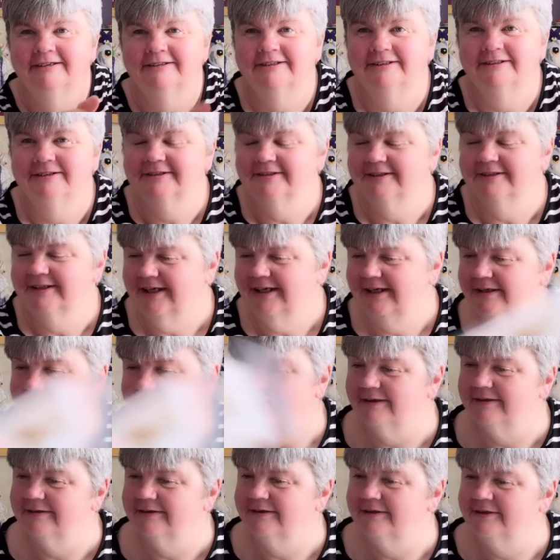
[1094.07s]
So yeah, I
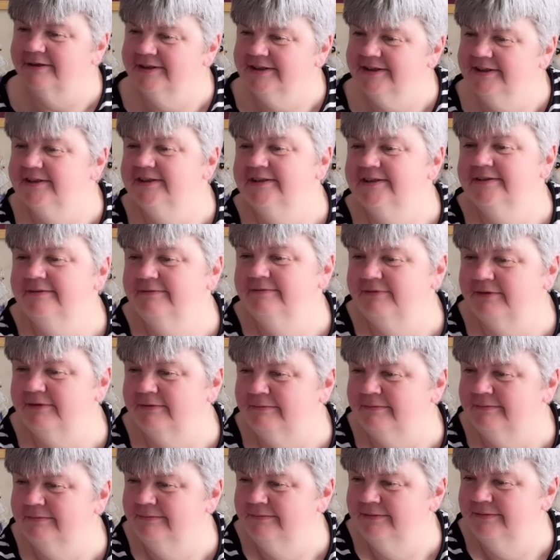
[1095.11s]
got those
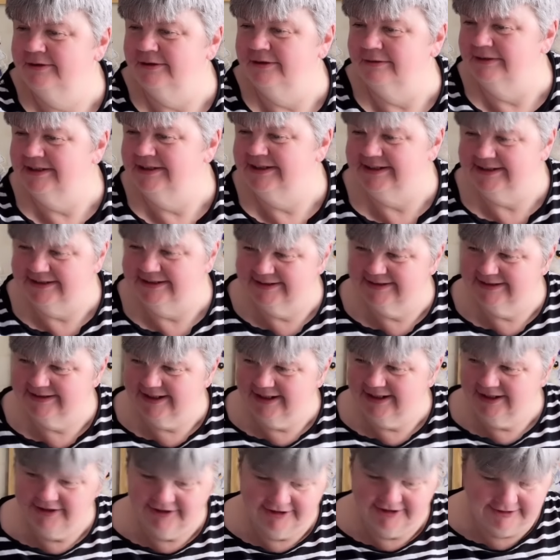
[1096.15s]
from Lois's
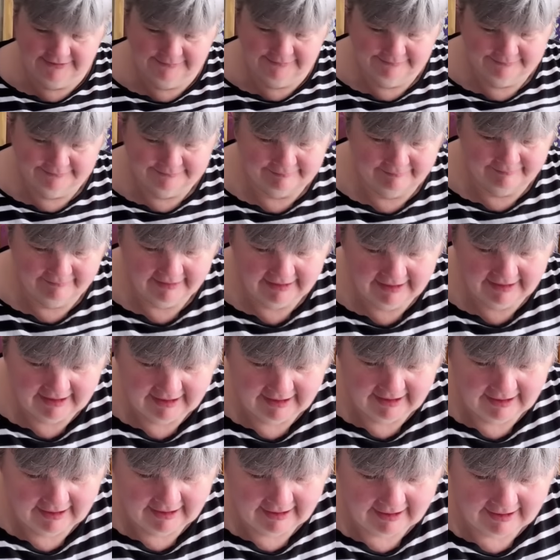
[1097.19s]
stash.
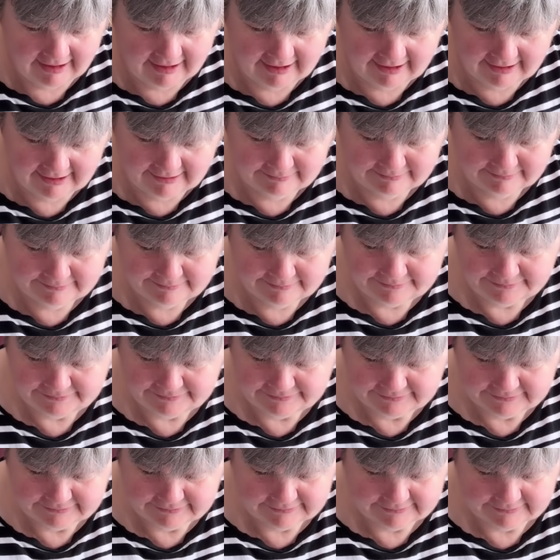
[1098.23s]
Yeah,
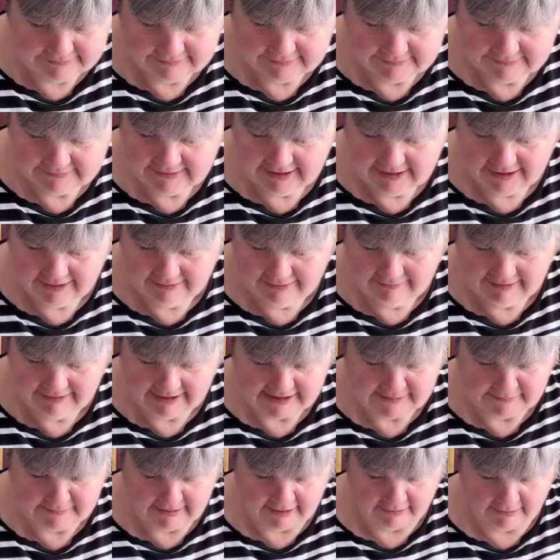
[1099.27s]

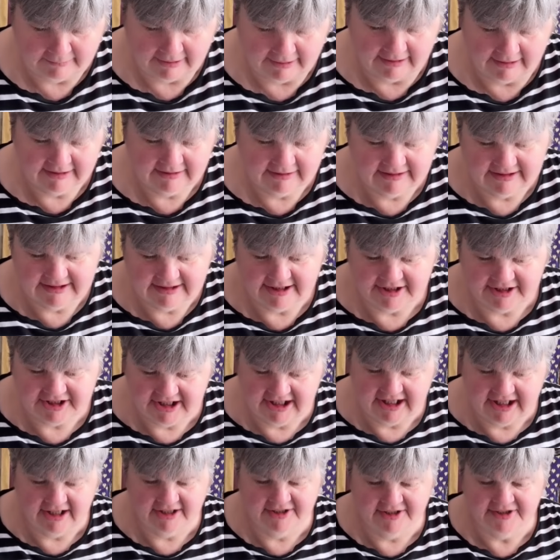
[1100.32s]
that's all my stash
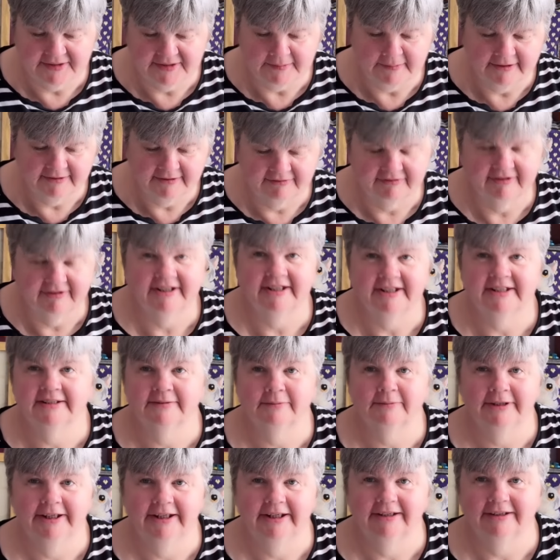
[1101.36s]
enhancement for this
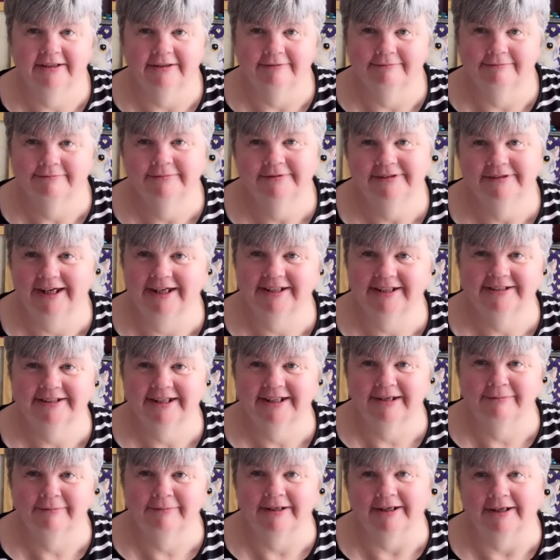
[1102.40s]
week. Next
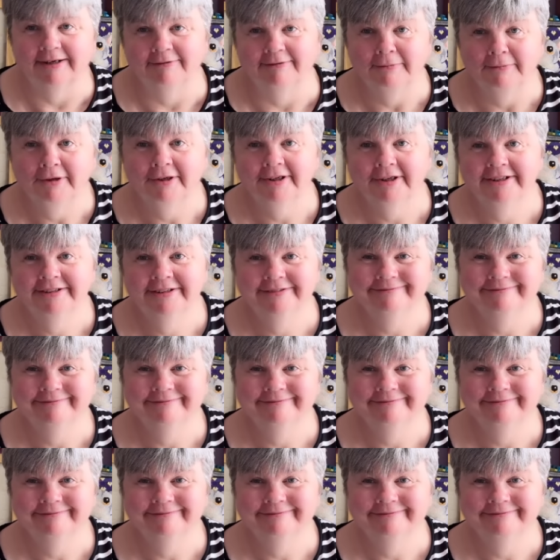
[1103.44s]
time I'll have more.